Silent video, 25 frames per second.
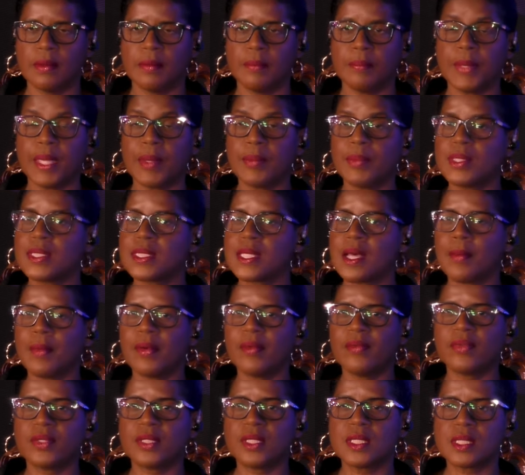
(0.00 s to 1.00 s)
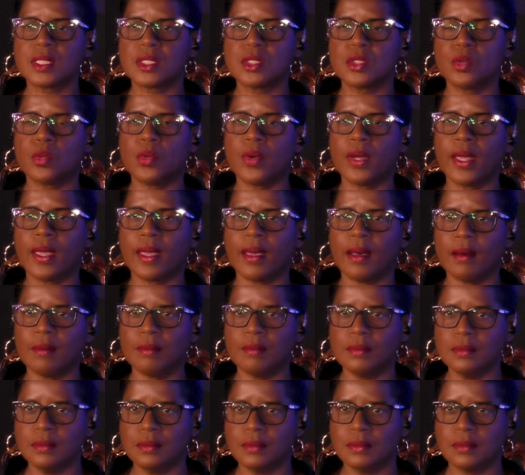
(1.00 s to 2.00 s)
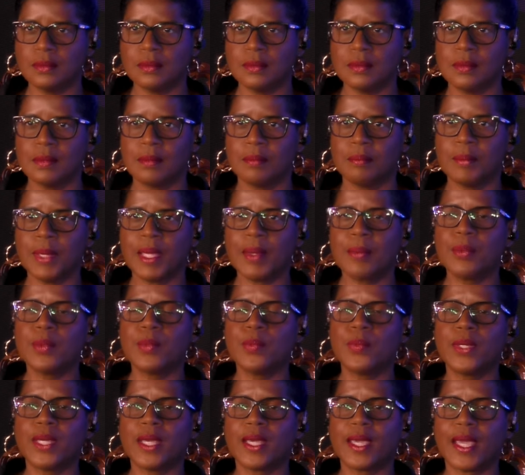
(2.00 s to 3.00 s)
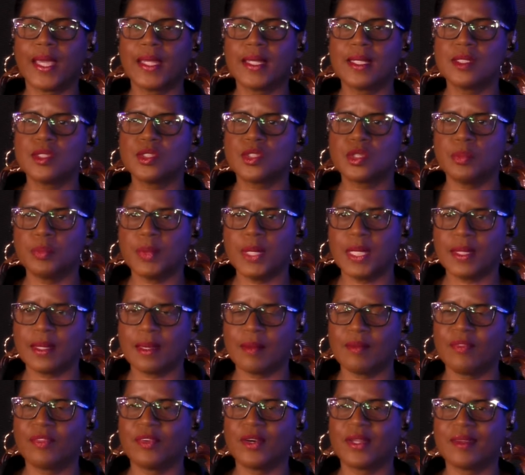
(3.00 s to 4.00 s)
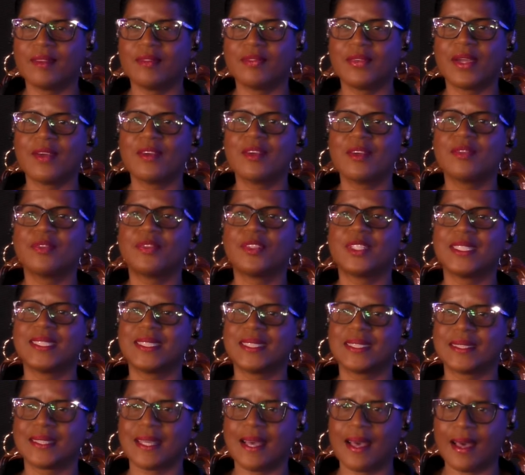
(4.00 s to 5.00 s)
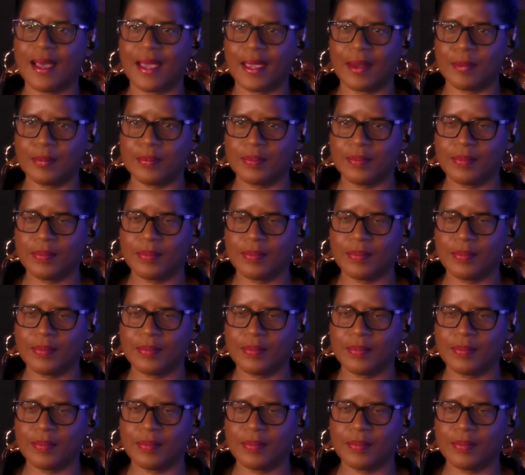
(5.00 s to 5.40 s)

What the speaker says: Maybe some of us know him. Maybe we are getting to meet him for the very first time.